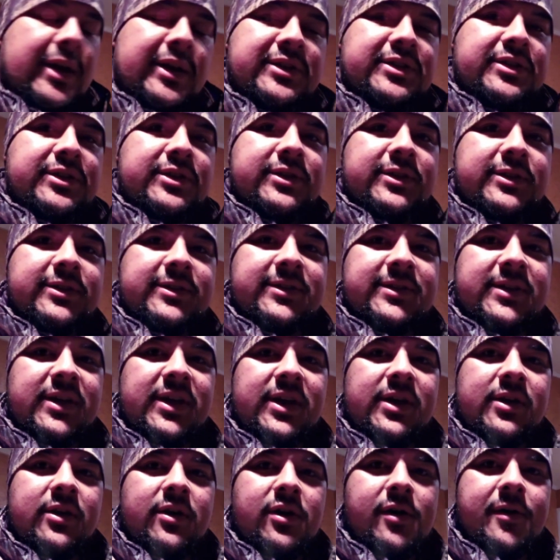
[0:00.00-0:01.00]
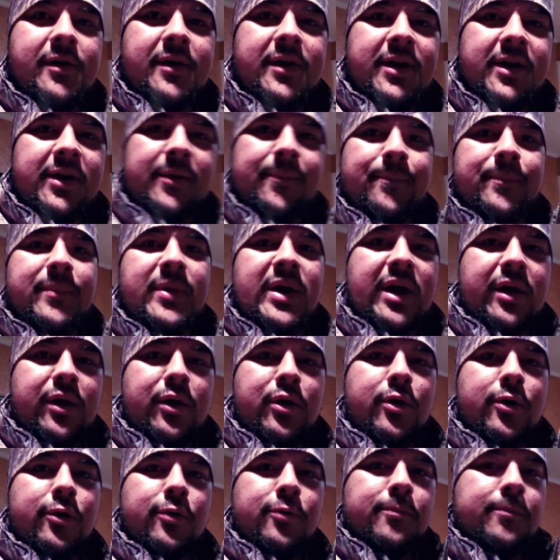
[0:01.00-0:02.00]
as you can see, I am
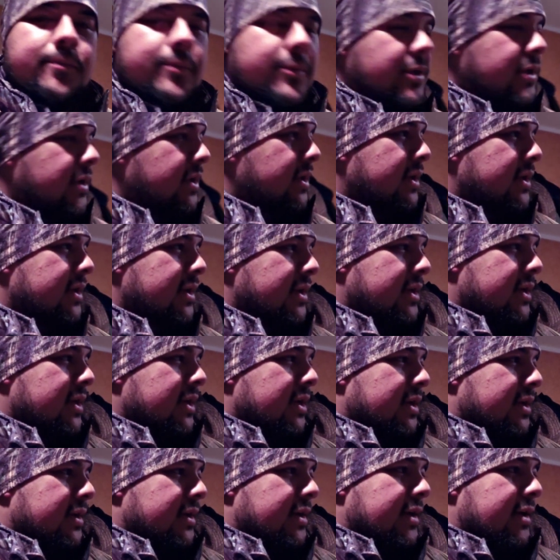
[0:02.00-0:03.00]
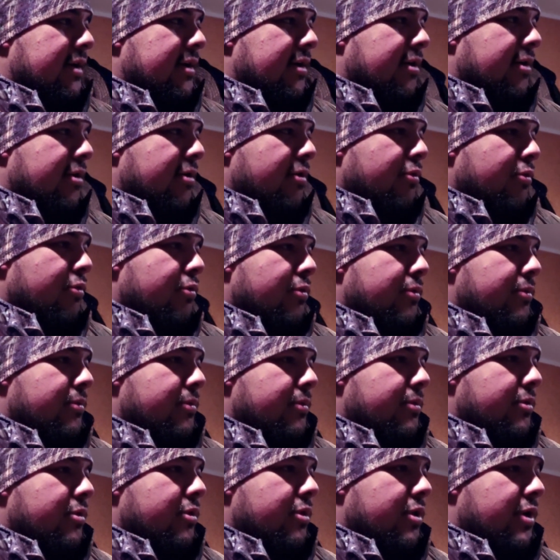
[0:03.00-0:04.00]
back home. Now,
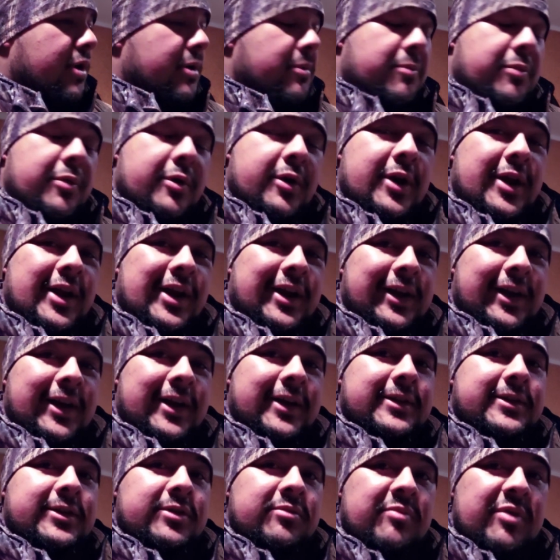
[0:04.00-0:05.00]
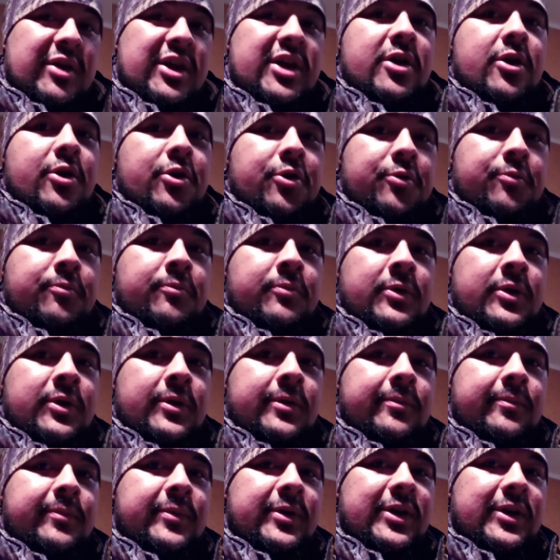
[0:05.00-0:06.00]
I'm pretty glad to be home
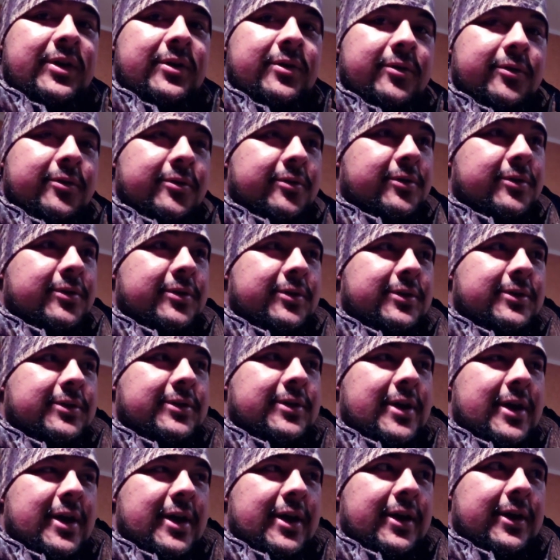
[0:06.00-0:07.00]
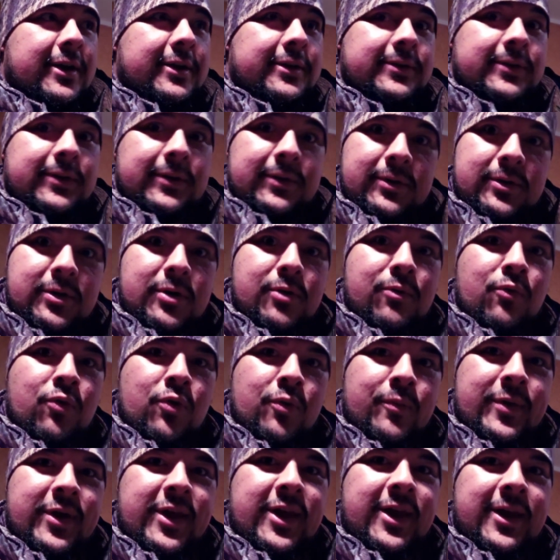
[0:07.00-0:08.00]
because it is a lot
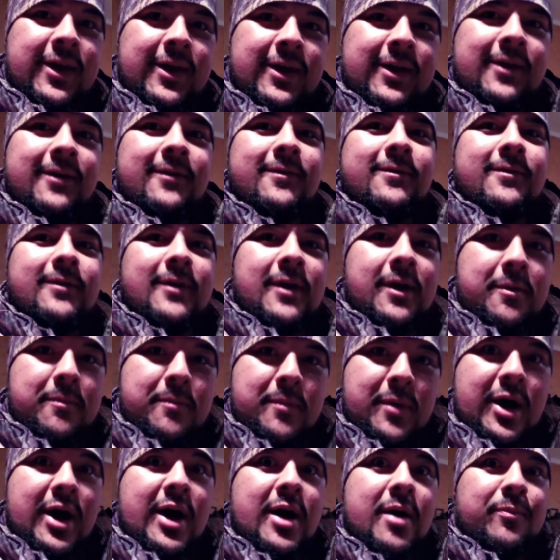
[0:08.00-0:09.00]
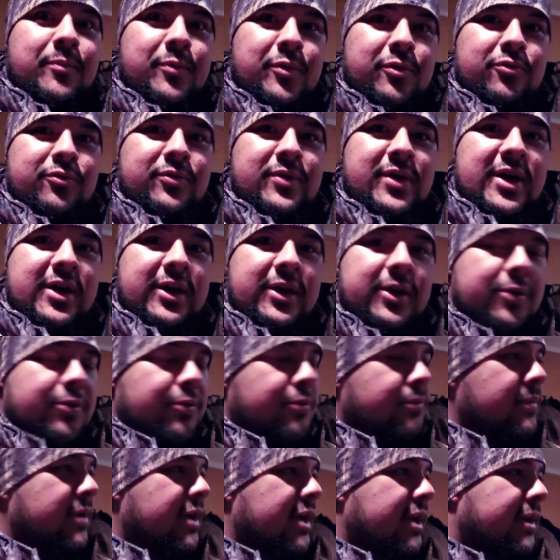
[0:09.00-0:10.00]
warmer here than up on that
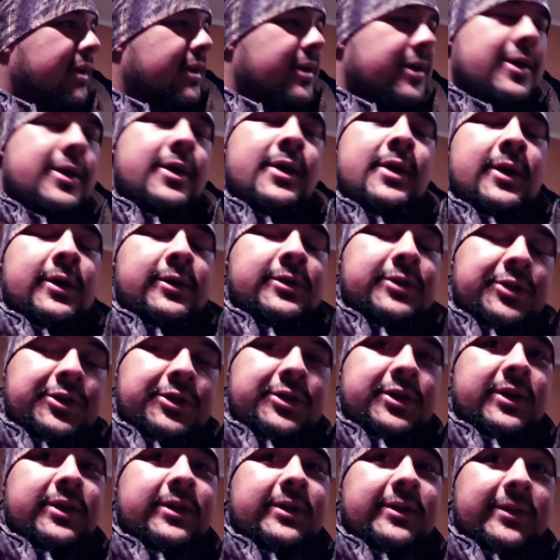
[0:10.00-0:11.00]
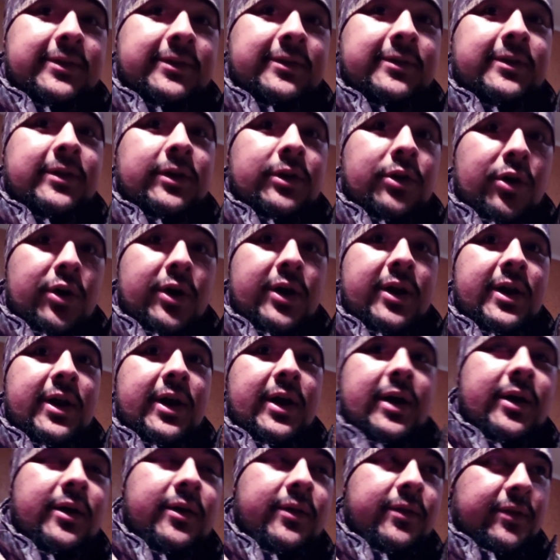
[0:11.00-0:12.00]
hill, man. Shit, tonight
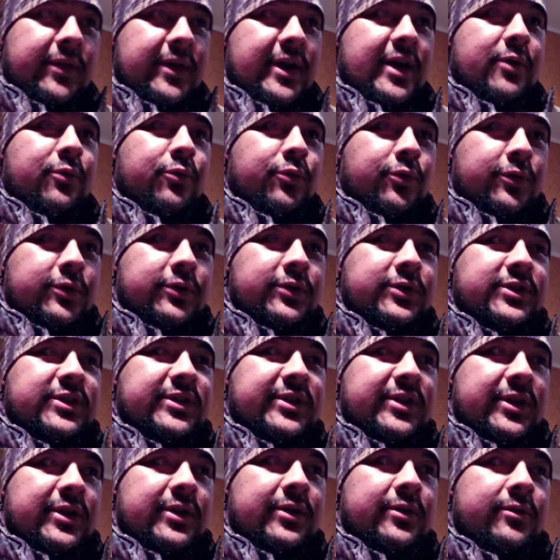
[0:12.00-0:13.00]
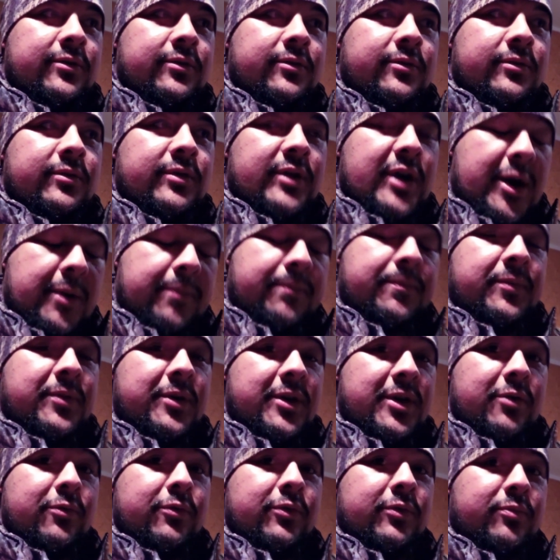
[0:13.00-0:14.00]
that was up
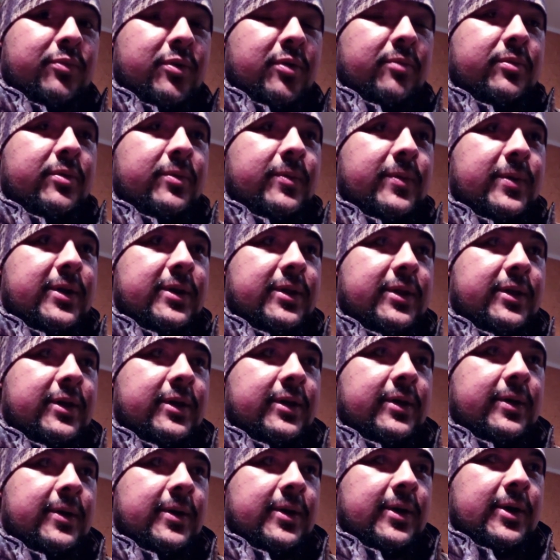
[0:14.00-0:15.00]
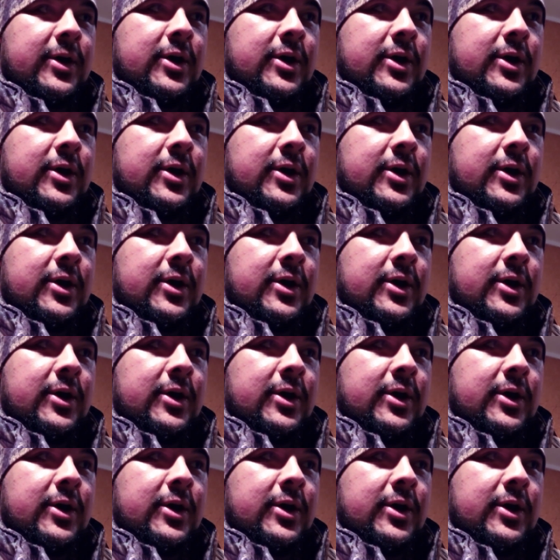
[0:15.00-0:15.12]
there with probably one of the